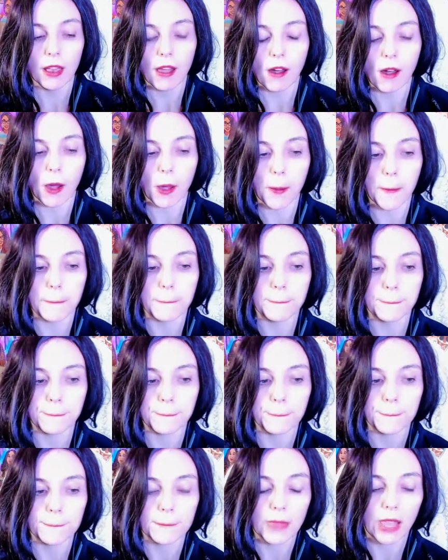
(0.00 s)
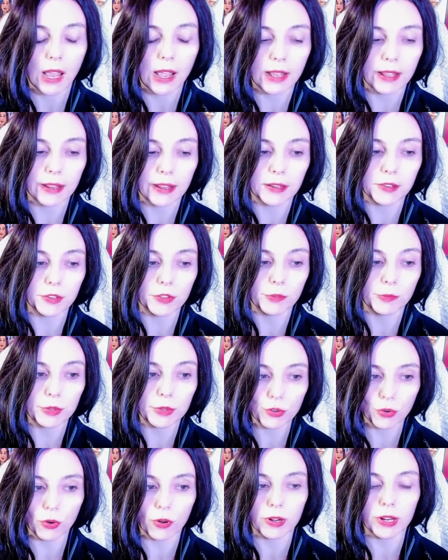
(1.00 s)
Um, and the
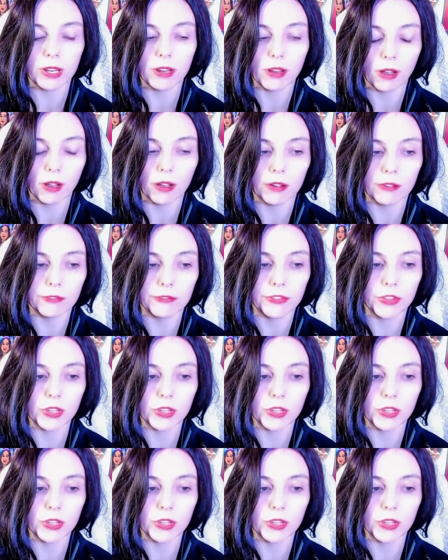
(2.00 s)
majority of